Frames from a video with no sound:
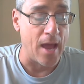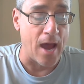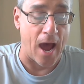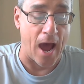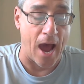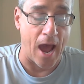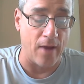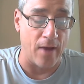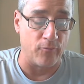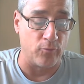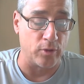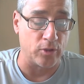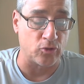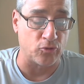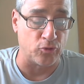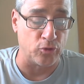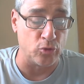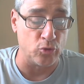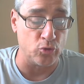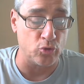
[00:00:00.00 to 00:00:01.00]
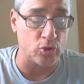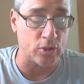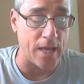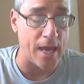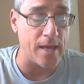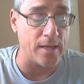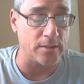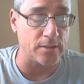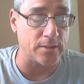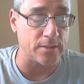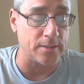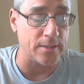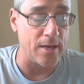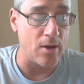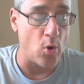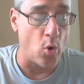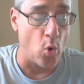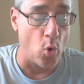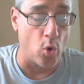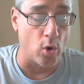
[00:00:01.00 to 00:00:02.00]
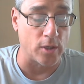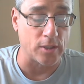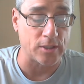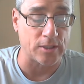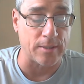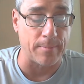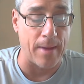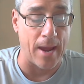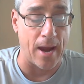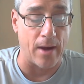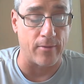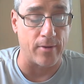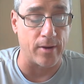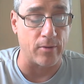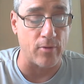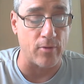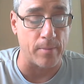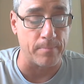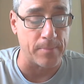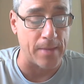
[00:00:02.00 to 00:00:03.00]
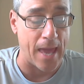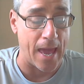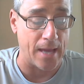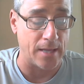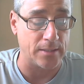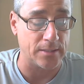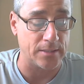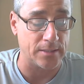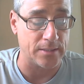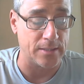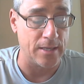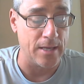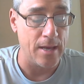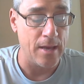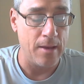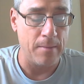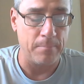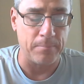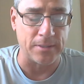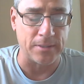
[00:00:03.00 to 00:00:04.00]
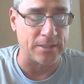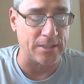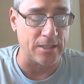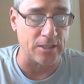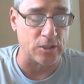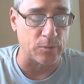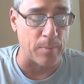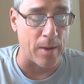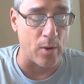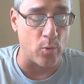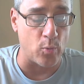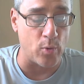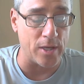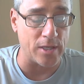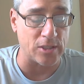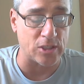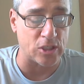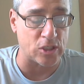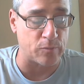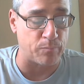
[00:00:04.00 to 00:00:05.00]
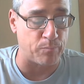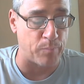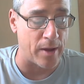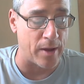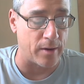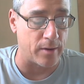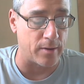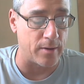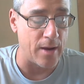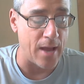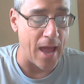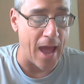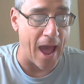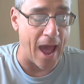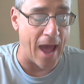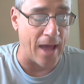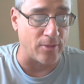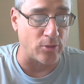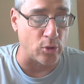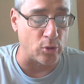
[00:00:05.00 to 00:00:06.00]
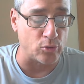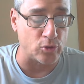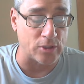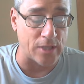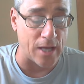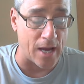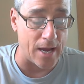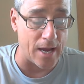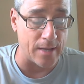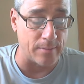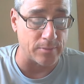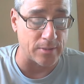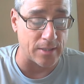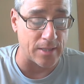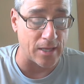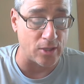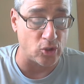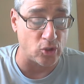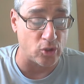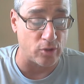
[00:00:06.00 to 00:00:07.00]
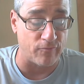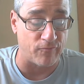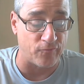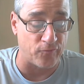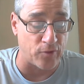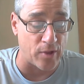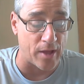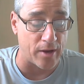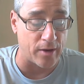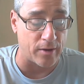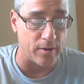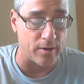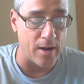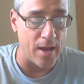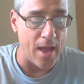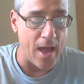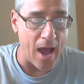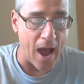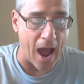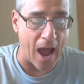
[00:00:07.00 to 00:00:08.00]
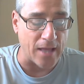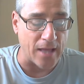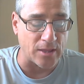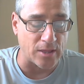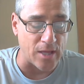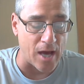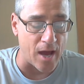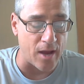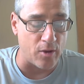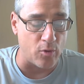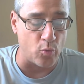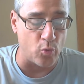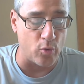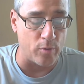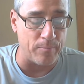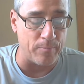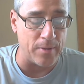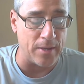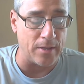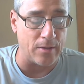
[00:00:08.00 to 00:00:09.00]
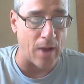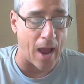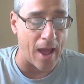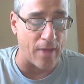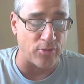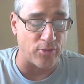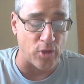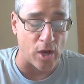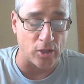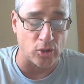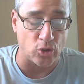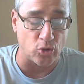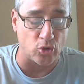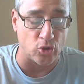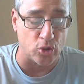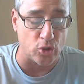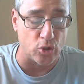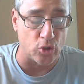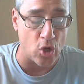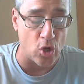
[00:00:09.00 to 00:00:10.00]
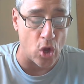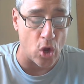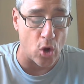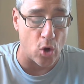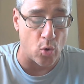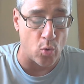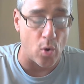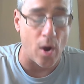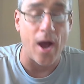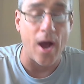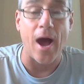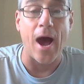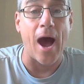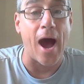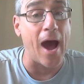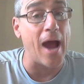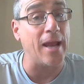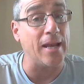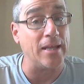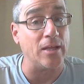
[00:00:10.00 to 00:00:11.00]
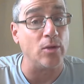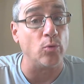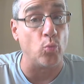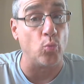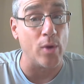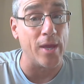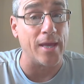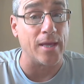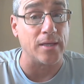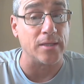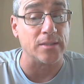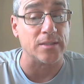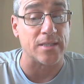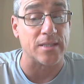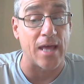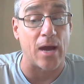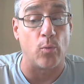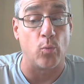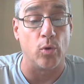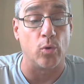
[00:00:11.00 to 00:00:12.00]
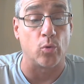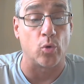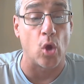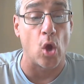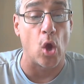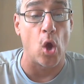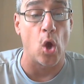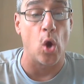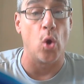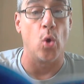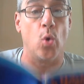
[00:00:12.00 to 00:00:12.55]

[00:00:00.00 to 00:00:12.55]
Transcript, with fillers: I have wished for new skates or some herring rum cakes. But since my wings sputter at those times they should flutter, I thought it would be I thought you should know I need wings that will go.